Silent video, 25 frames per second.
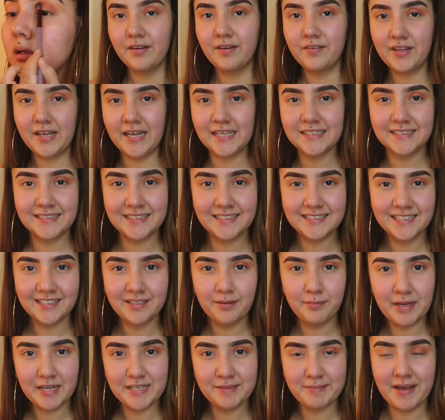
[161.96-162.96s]
Have you guys seen
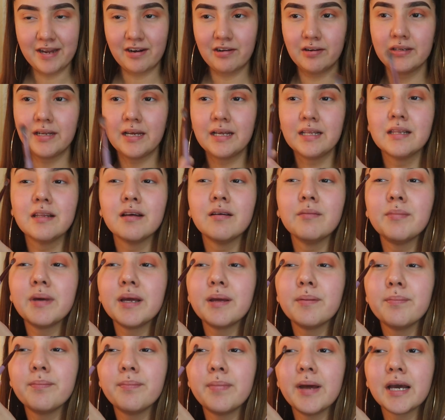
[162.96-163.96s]
something in my background? I love
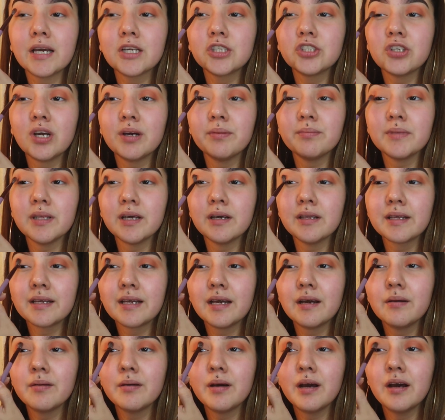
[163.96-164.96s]
my backdrop now. Like
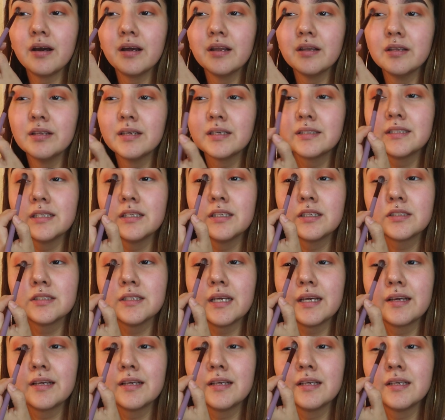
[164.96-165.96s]
how it looks. It
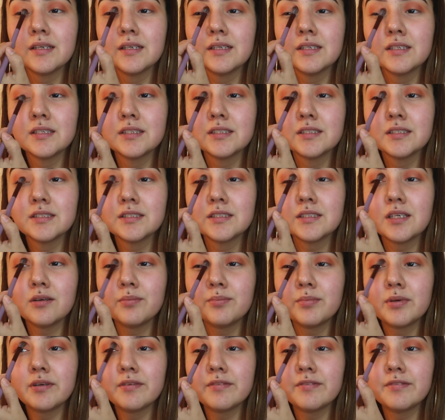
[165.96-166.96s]
looks like so
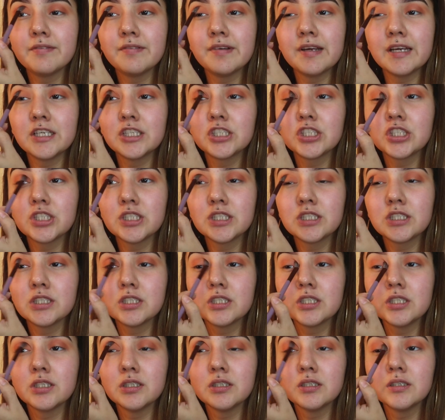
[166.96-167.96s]

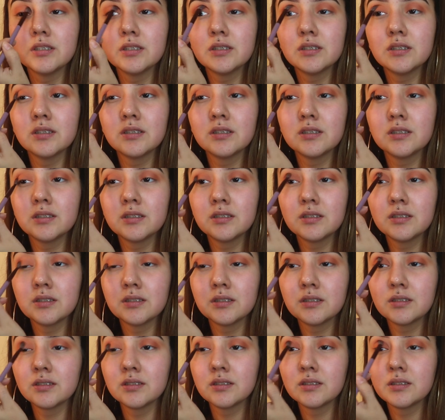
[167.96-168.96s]
professional.
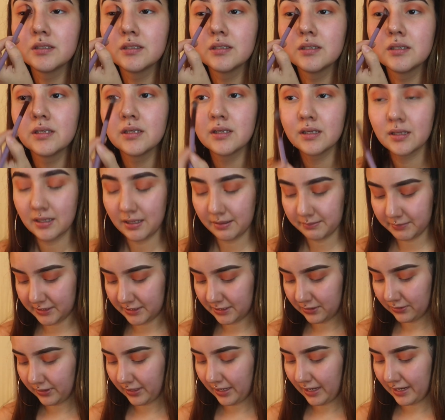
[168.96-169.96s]
I'm
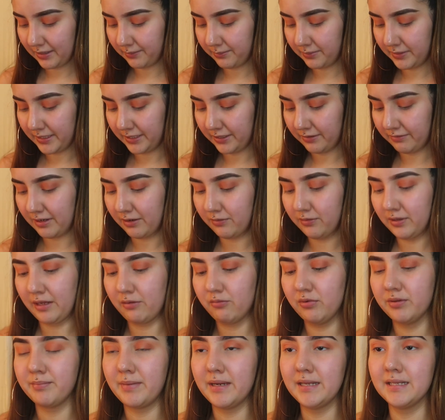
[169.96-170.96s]
still kind of playing
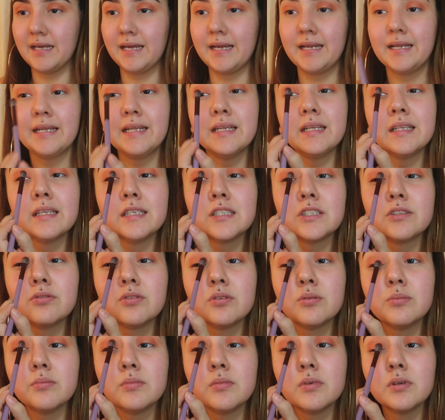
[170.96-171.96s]
around with my lighting in this
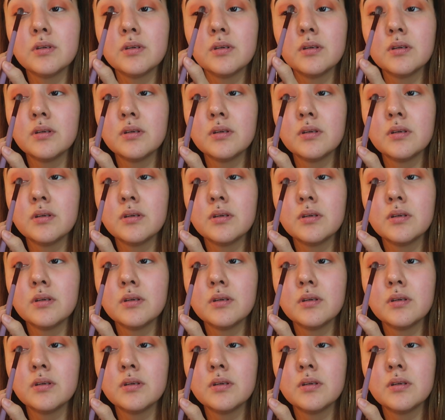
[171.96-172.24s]
room.